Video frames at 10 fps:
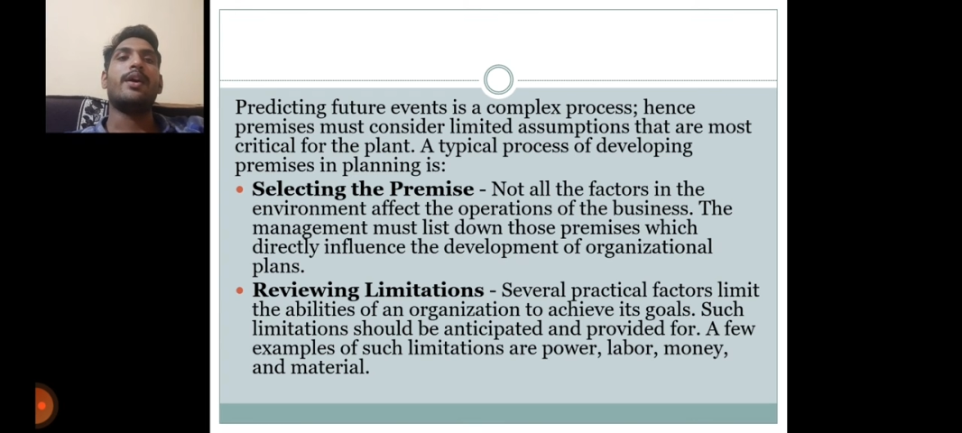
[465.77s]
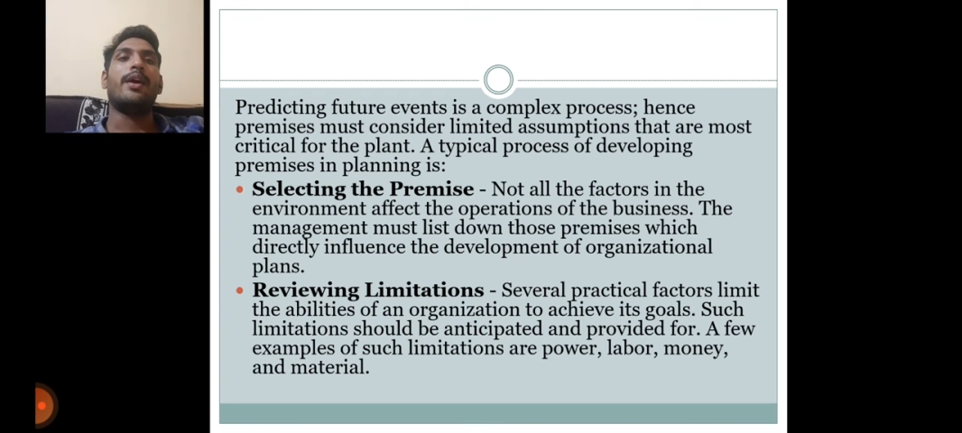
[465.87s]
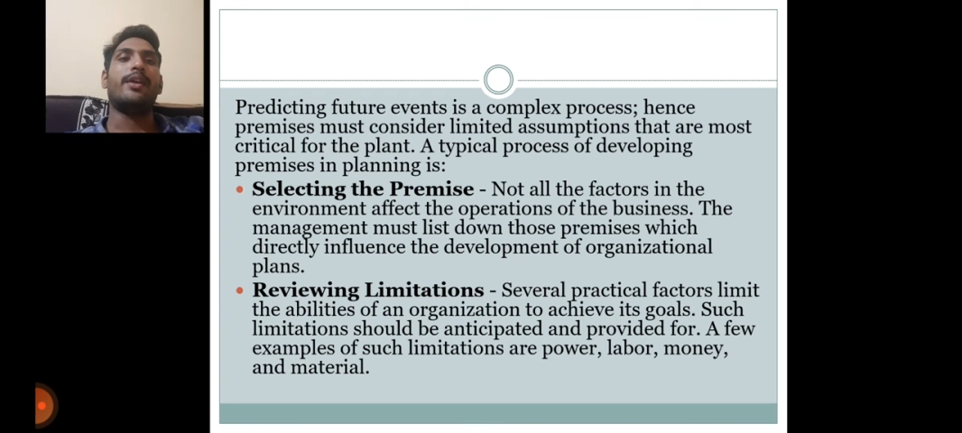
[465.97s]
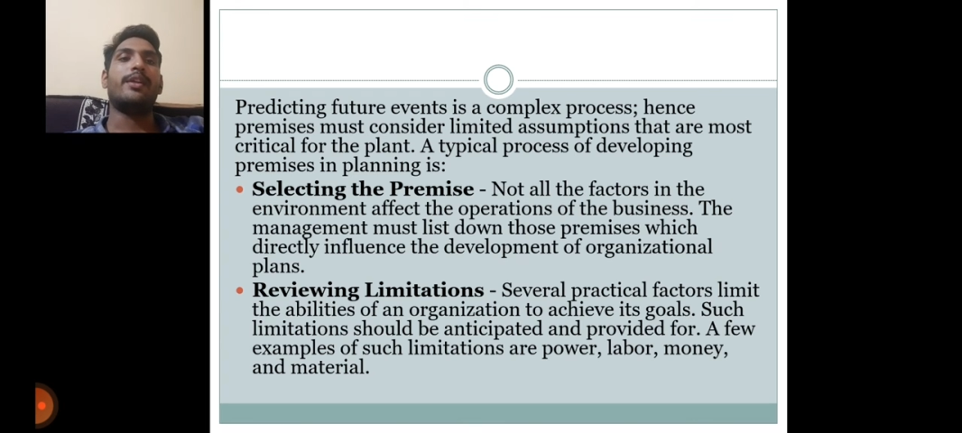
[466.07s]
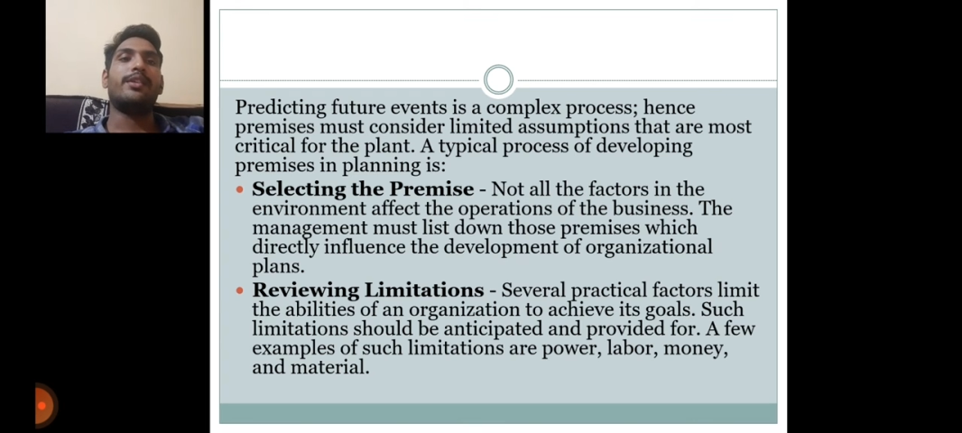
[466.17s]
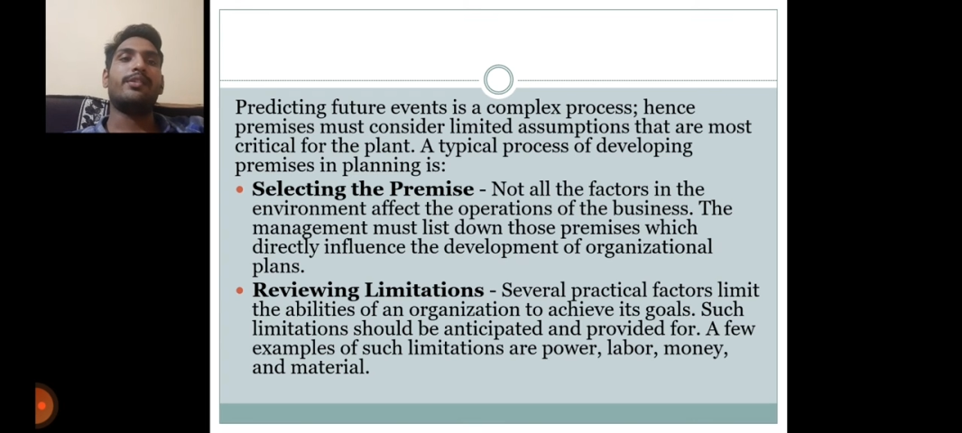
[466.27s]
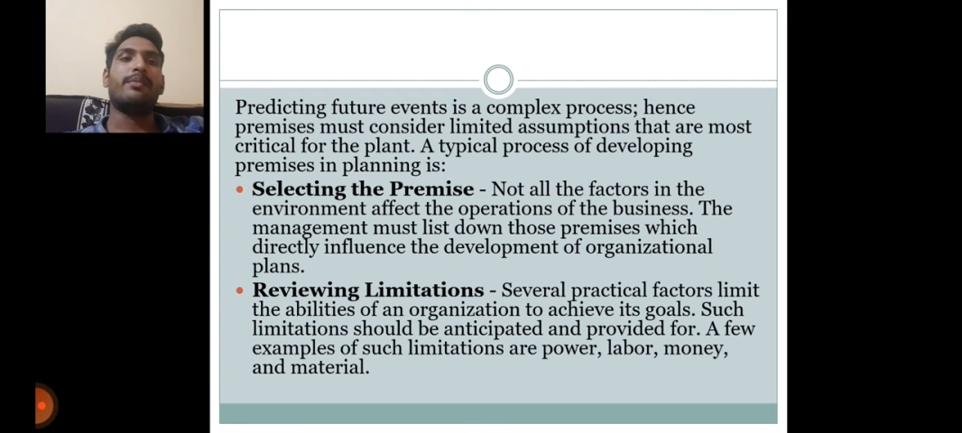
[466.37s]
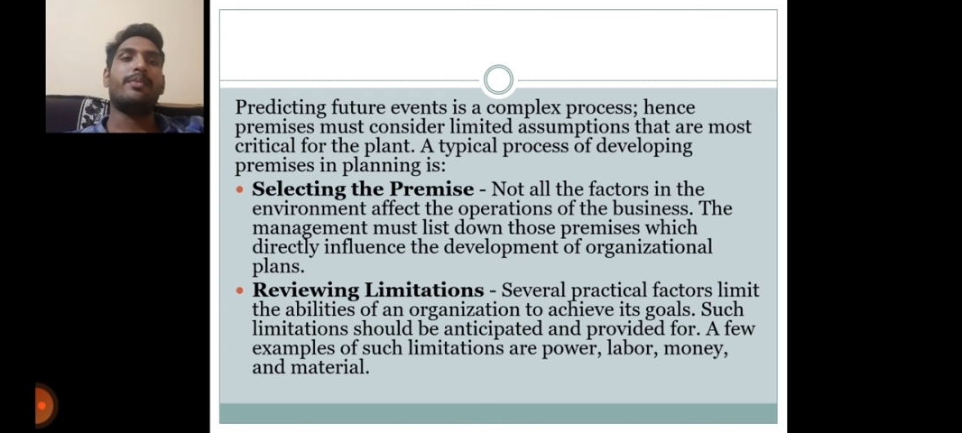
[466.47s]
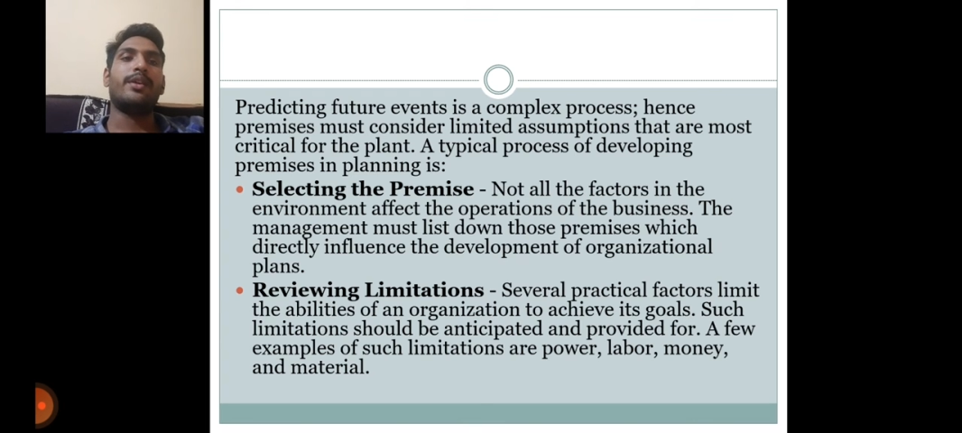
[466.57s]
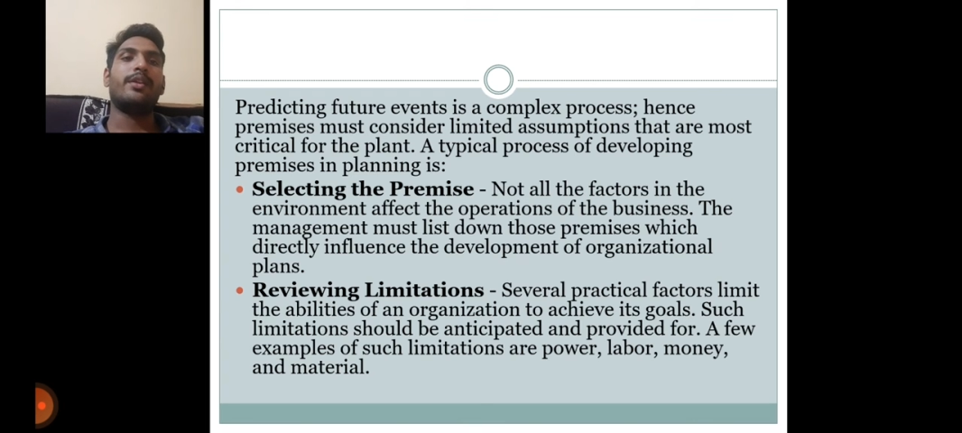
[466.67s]

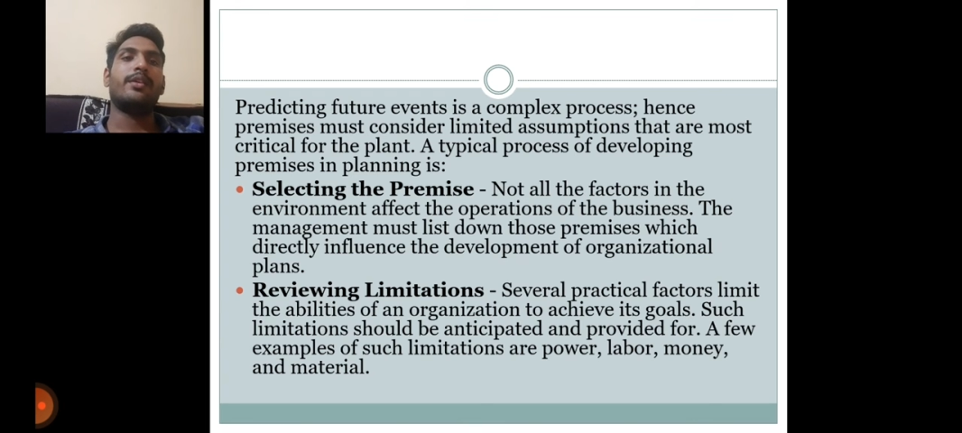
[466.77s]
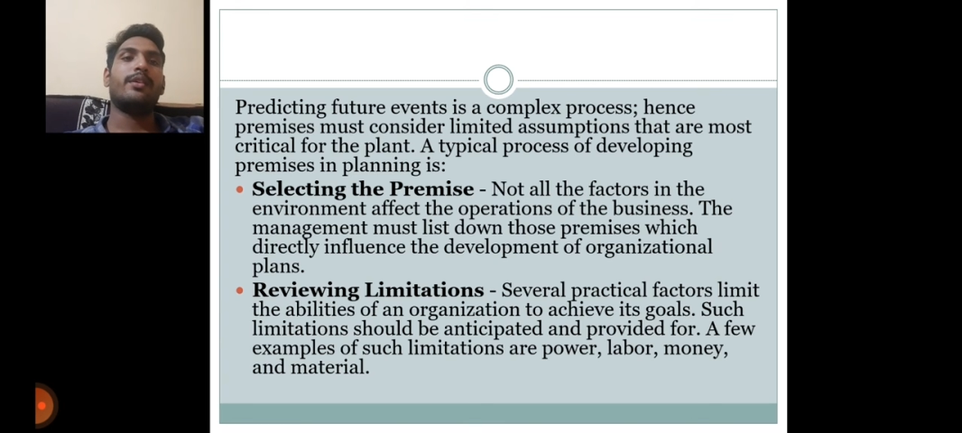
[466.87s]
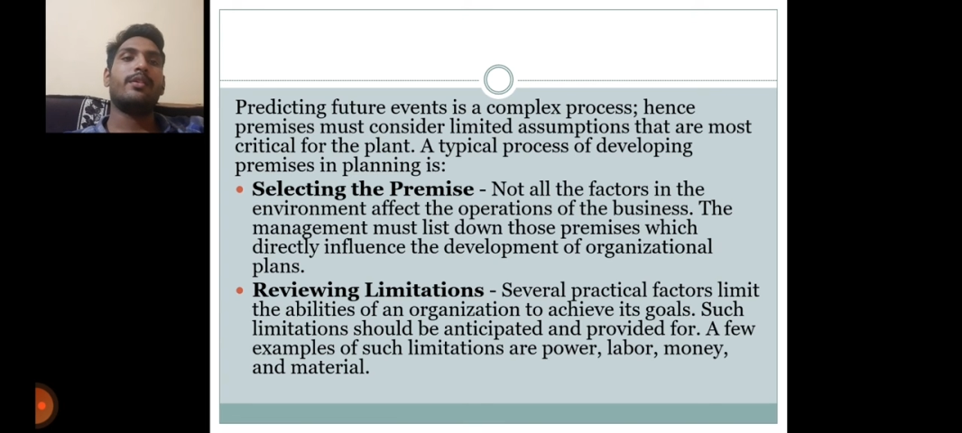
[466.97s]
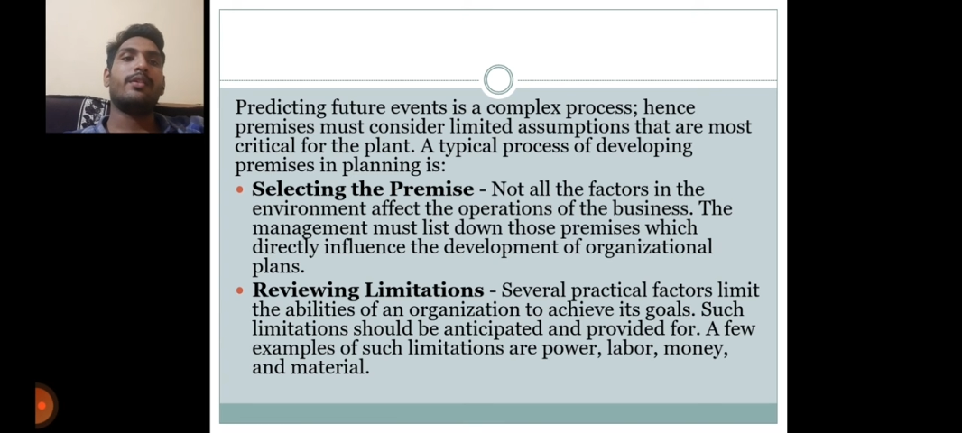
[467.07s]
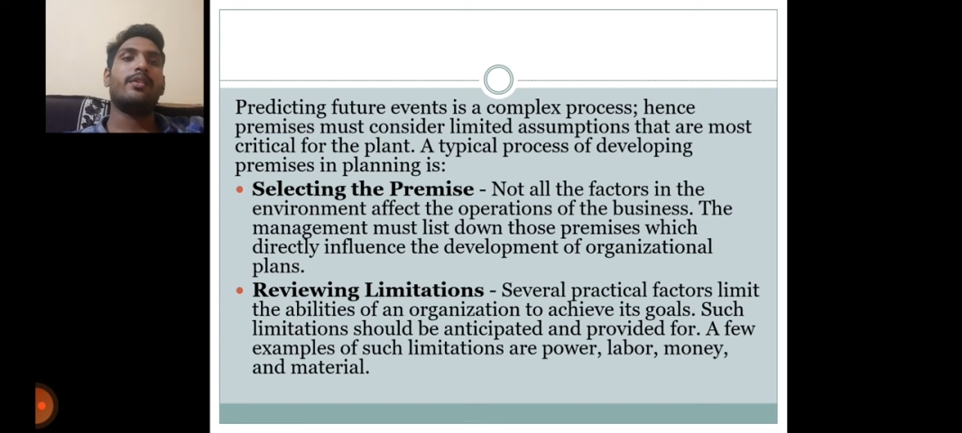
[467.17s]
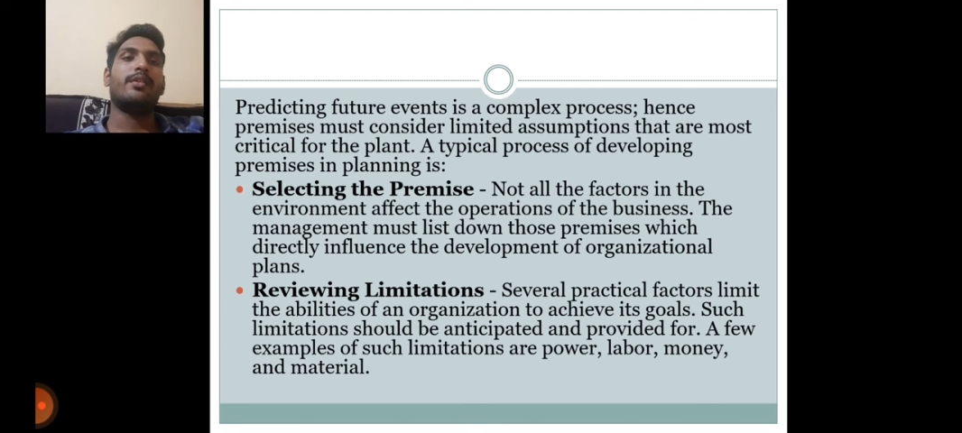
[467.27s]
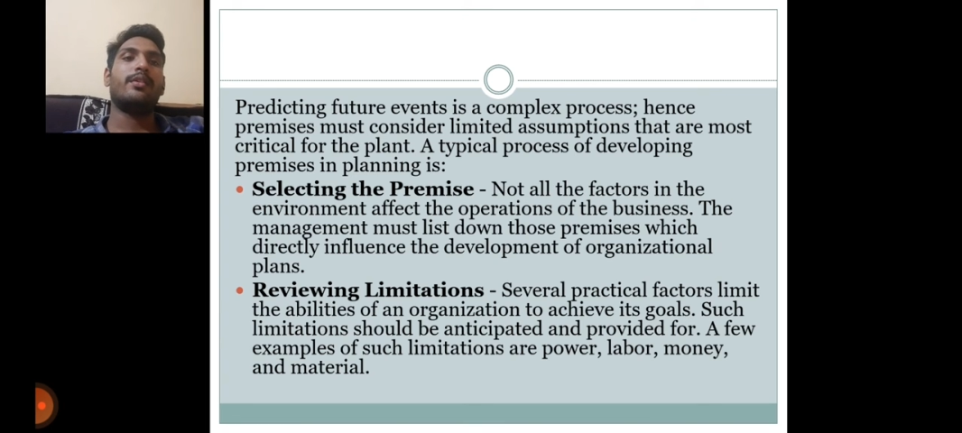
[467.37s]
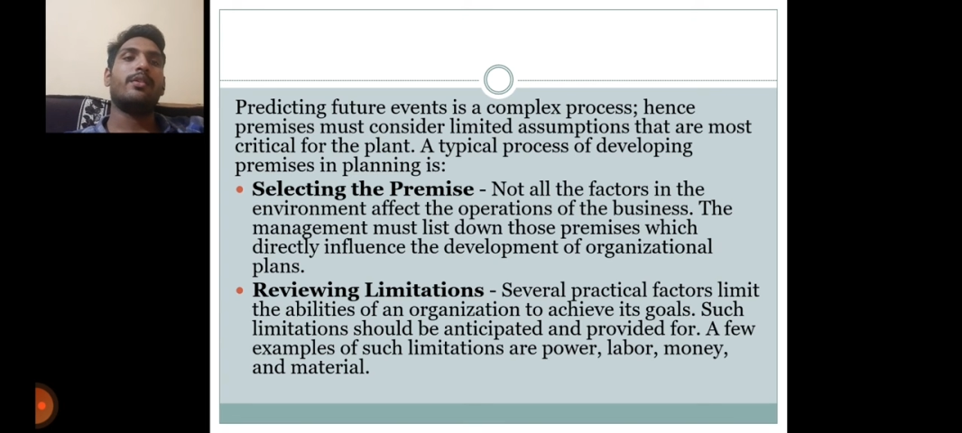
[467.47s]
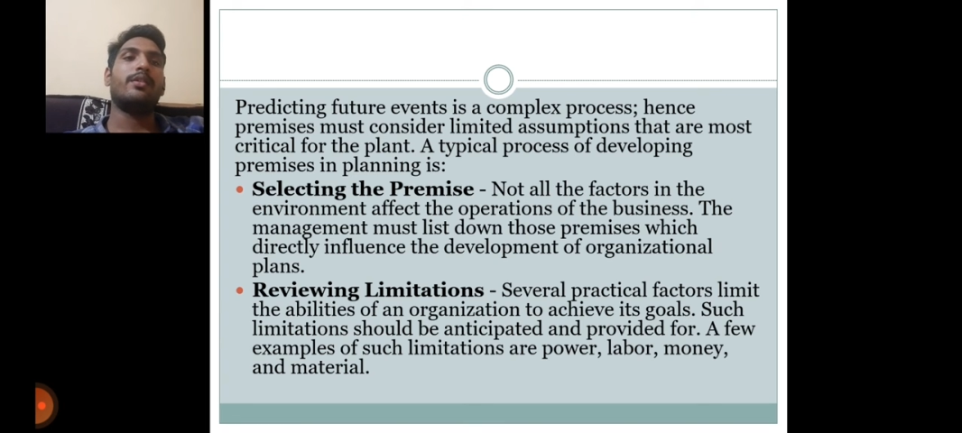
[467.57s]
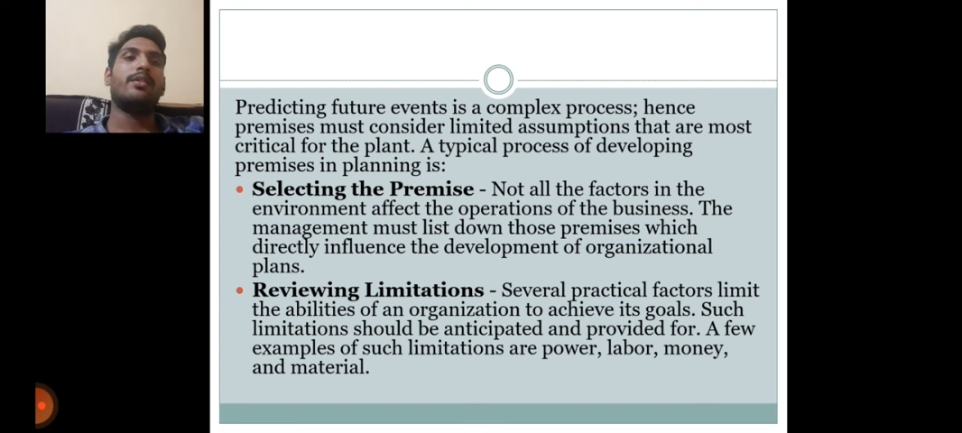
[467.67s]
anticipated,
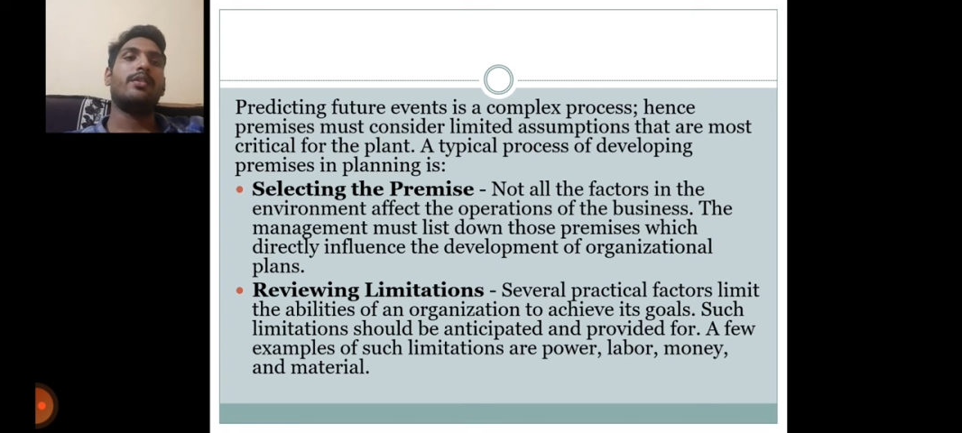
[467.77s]
uh,